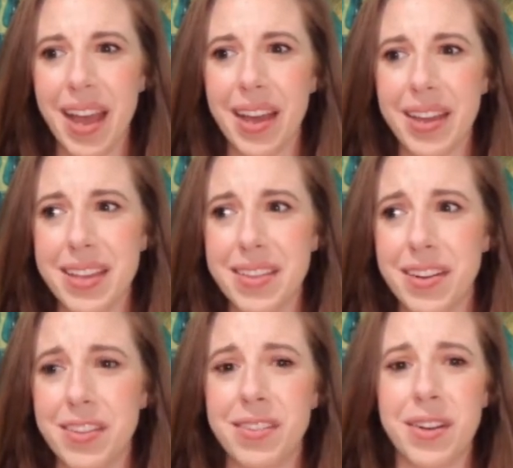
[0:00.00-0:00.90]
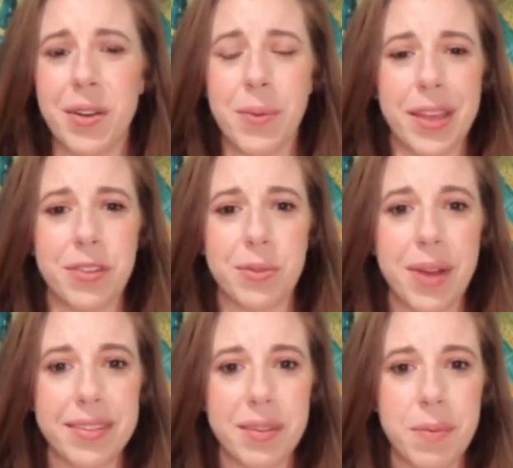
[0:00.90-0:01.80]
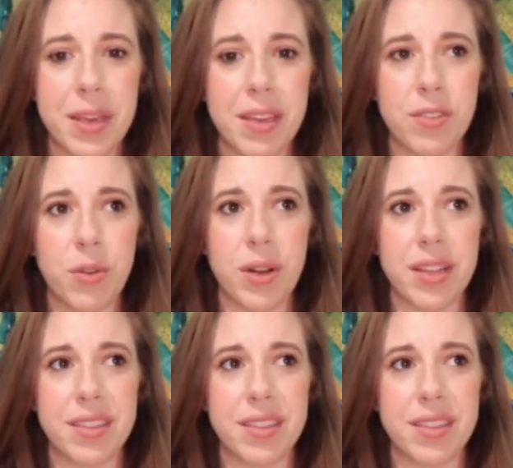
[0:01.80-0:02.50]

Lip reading: either zero waste recipes or